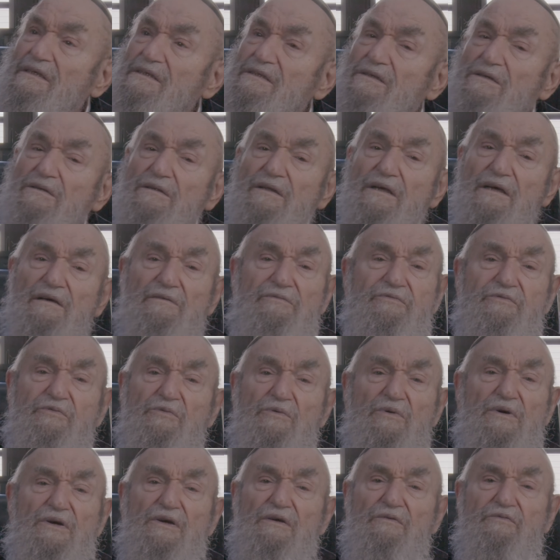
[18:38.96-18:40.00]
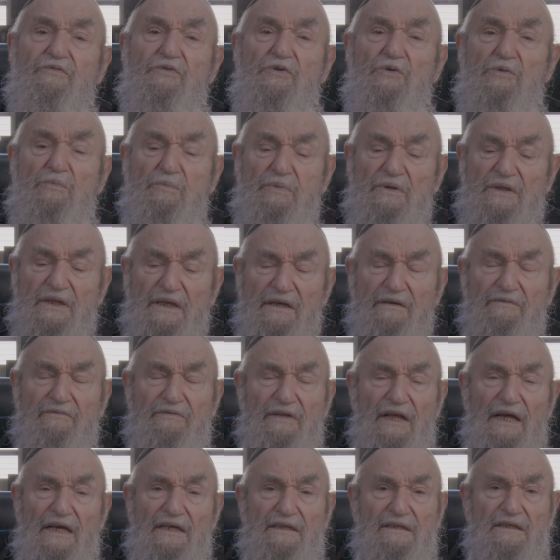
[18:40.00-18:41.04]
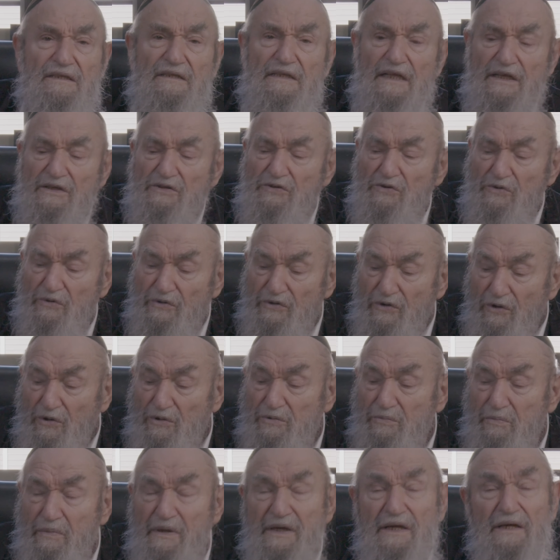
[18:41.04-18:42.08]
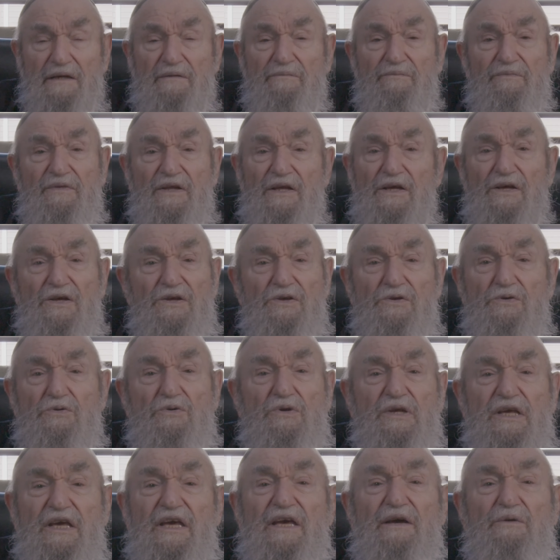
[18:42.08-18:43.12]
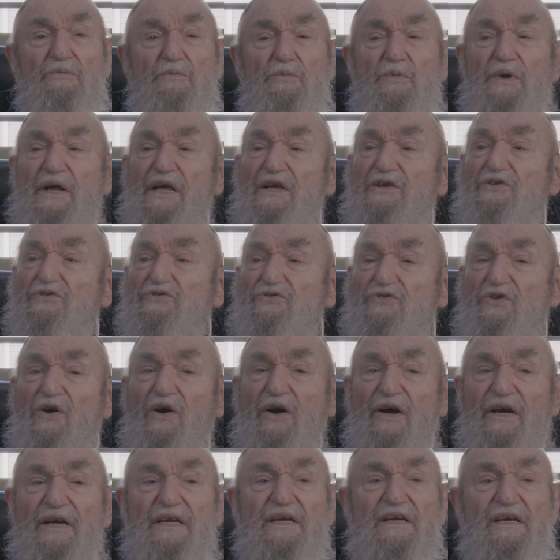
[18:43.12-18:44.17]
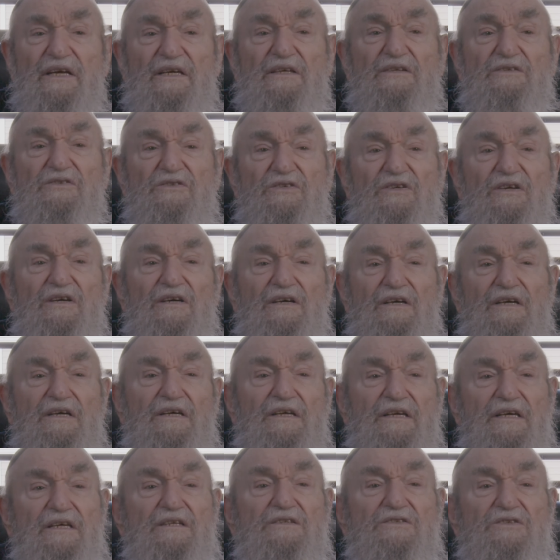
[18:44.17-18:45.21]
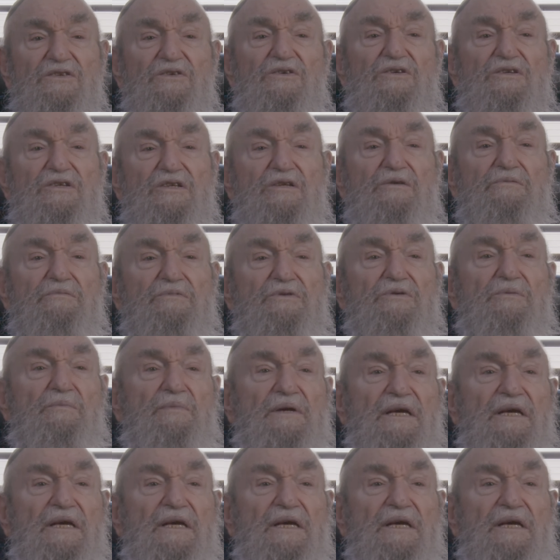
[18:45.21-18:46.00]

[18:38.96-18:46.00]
So therefore, if you believe that, then you're an old man. You can't raise our kids, Yitzhak, to, to